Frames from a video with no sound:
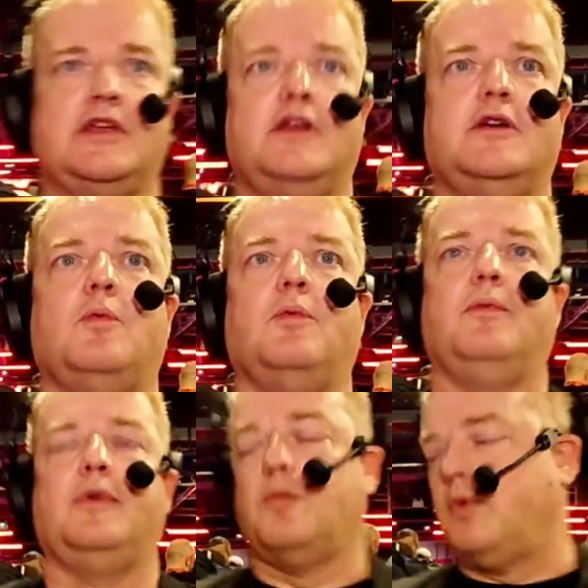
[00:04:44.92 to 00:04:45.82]
the in that one,
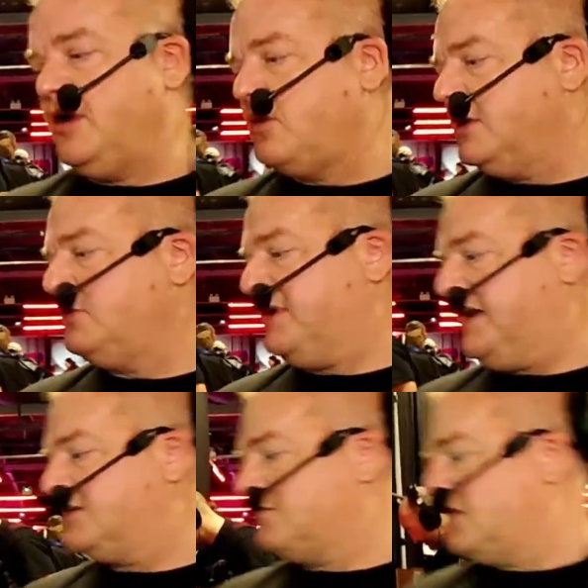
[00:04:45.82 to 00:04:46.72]
whereas we will
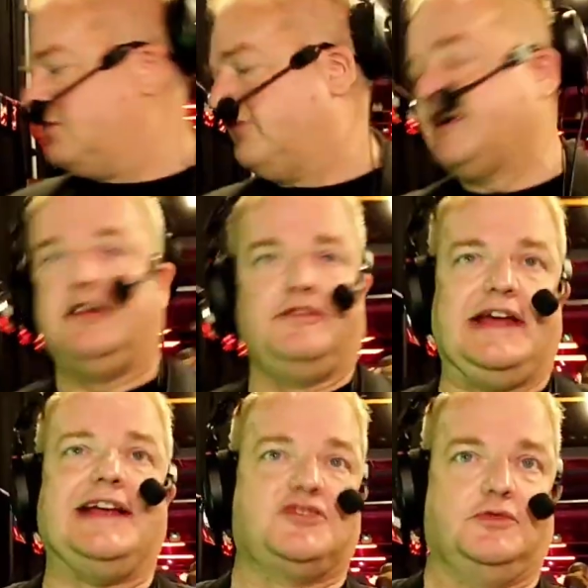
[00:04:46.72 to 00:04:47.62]
be at the moment. We're running on
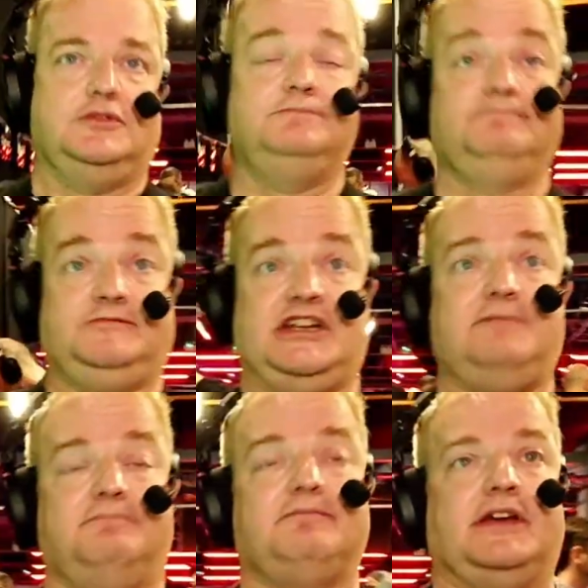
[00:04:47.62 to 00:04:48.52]
the actual
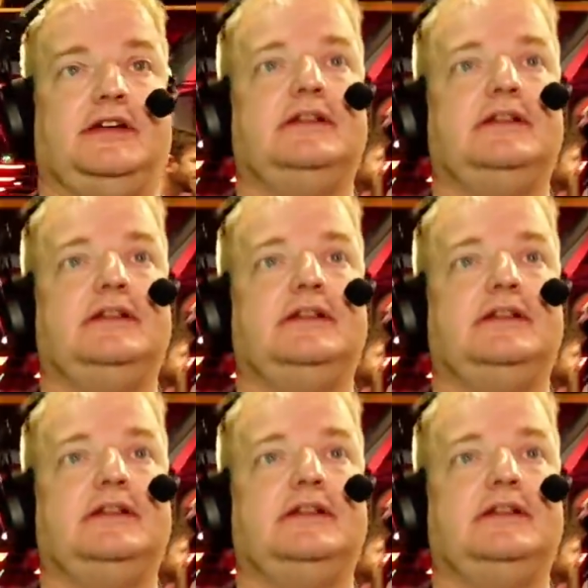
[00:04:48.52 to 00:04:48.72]
chip, but